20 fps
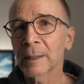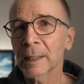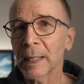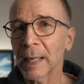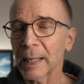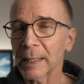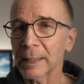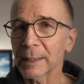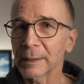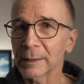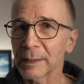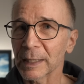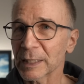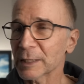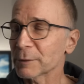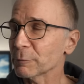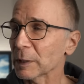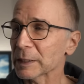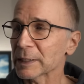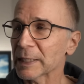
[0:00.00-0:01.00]
and
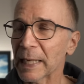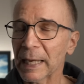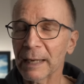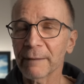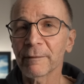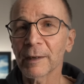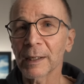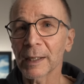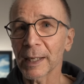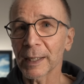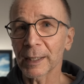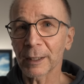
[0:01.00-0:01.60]
this was heavily